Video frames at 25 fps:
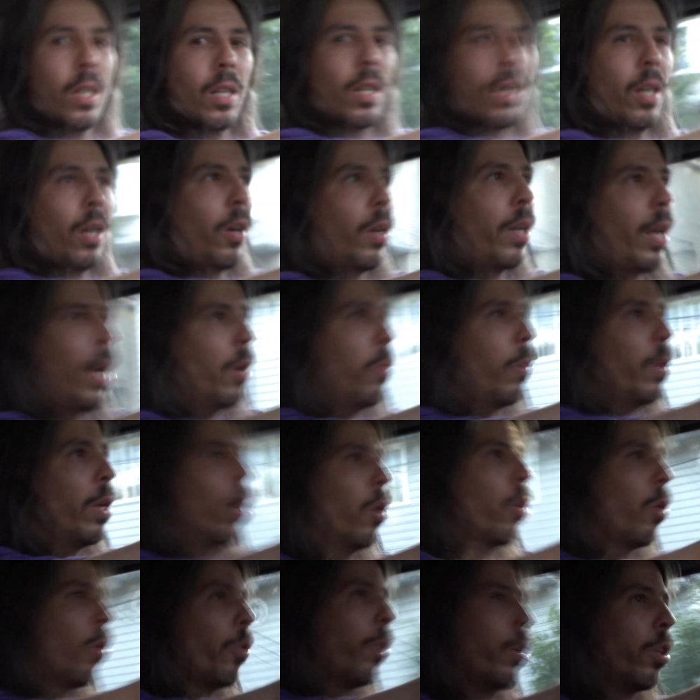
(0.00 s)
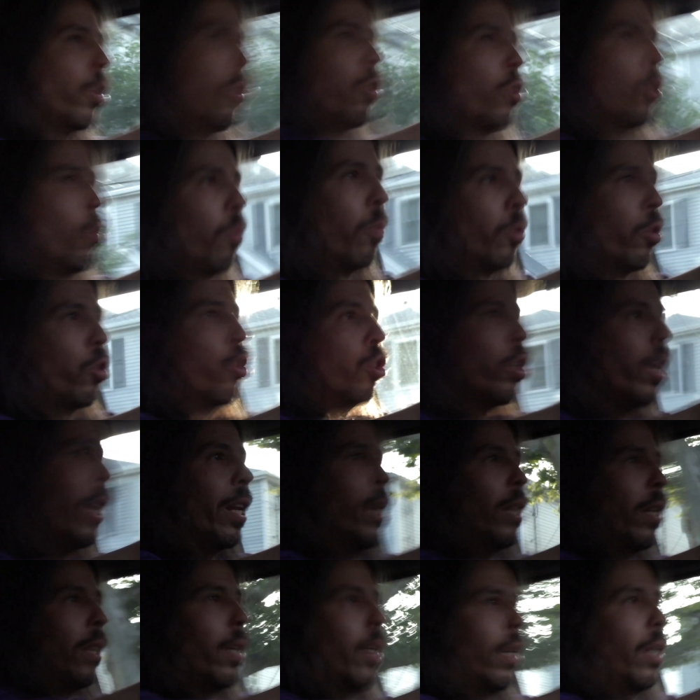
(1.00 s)
okay? We don't owe the consumer
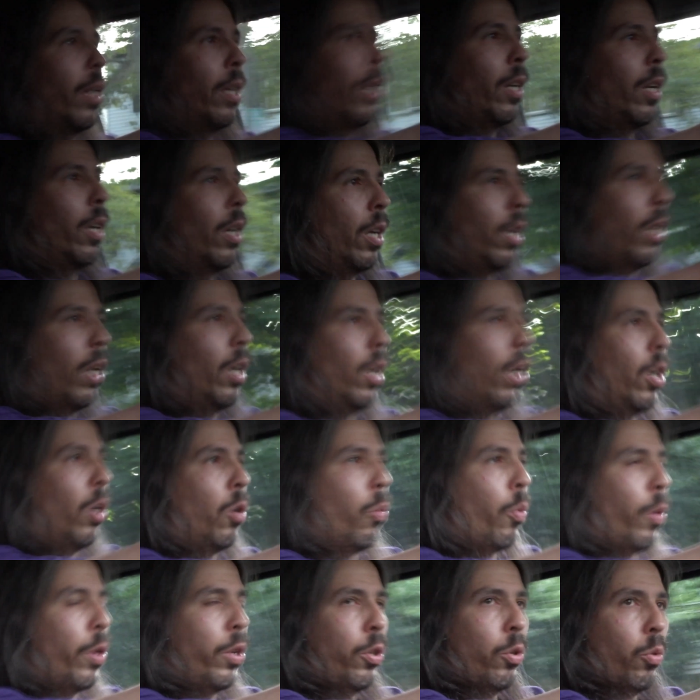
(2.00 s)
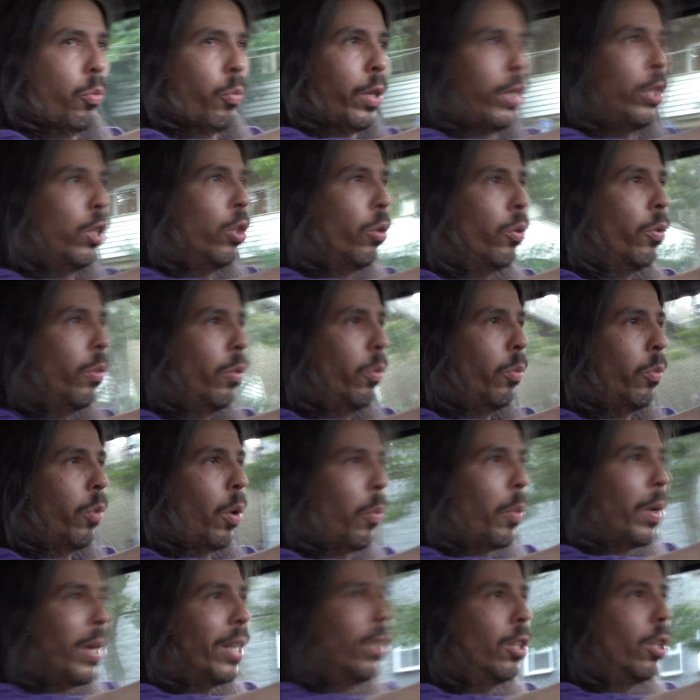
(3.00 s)
shit.
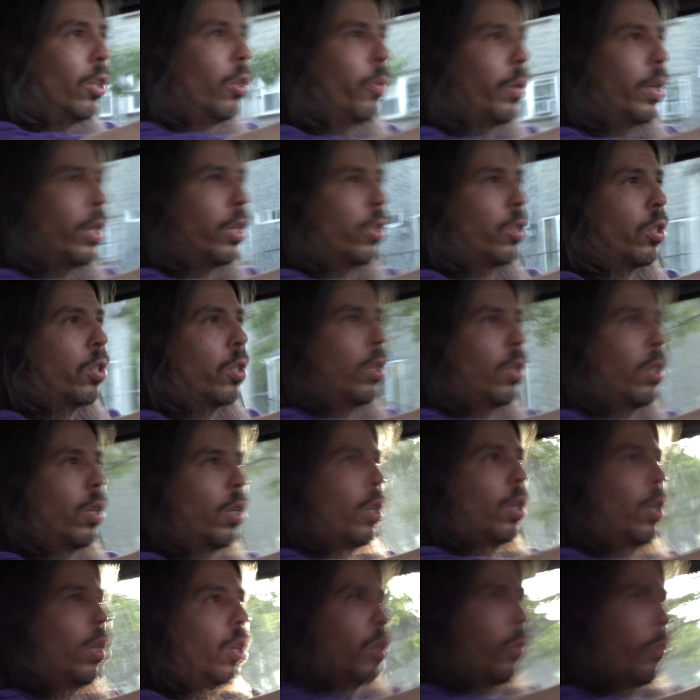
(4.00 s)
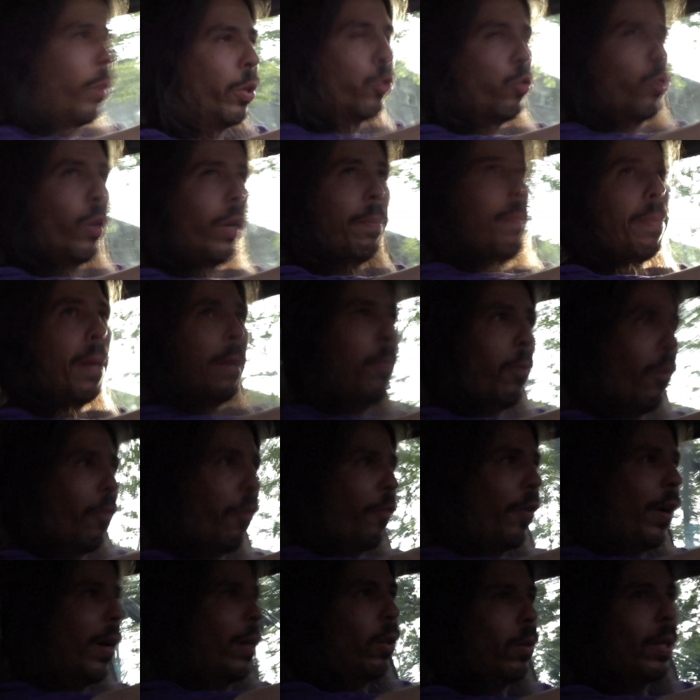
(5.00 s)
What we do is we treat people
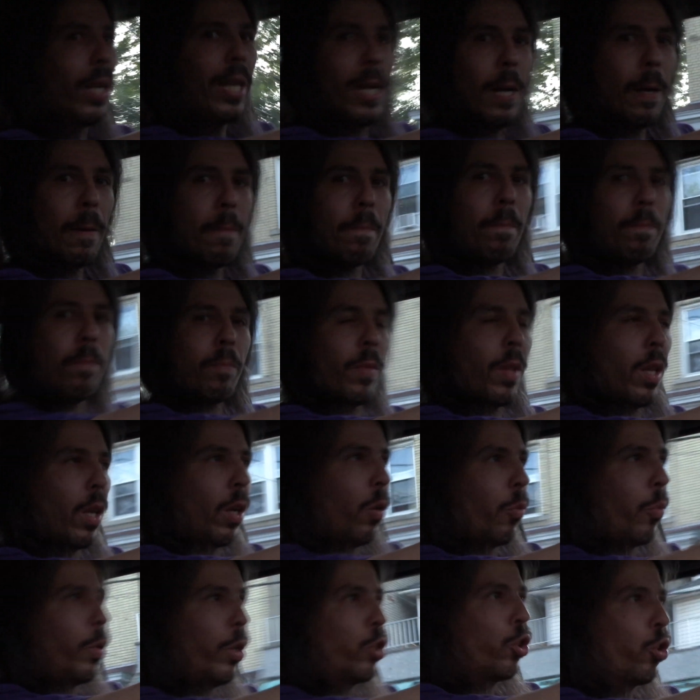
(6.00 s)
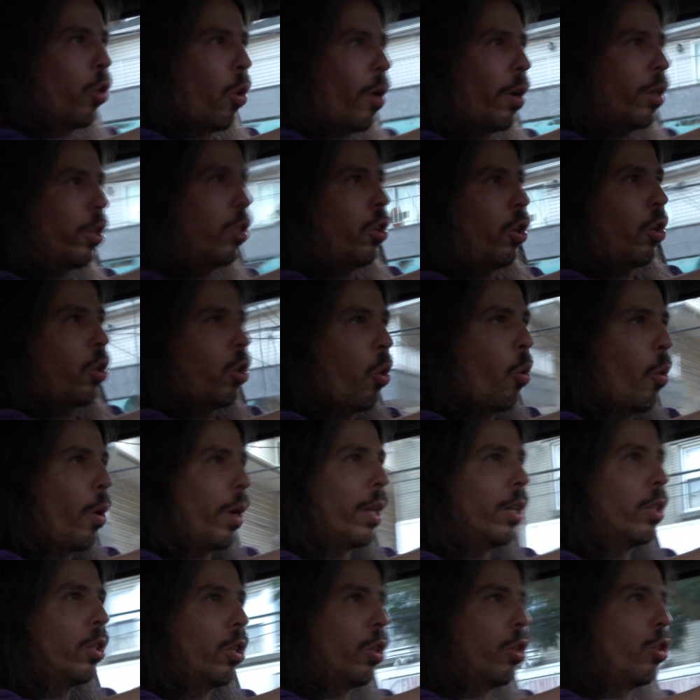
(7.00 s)
fairly. We charge
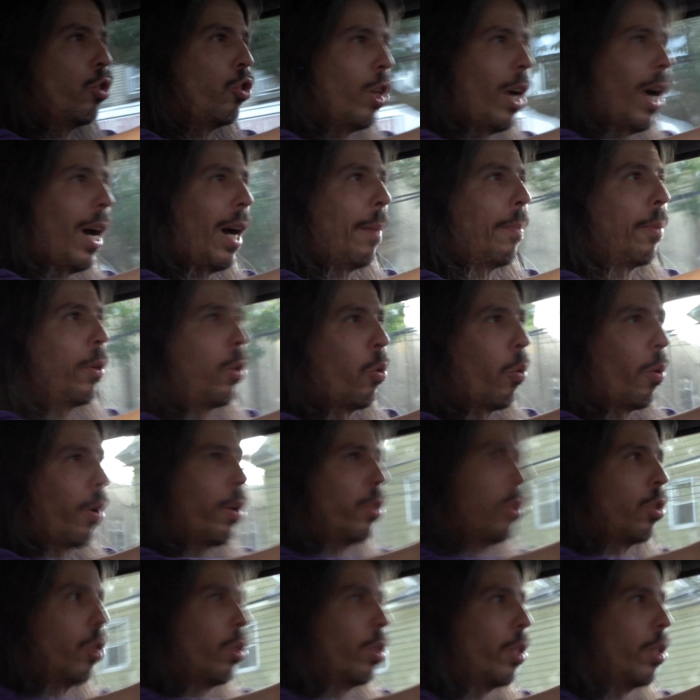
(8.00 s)
according to the job, according to the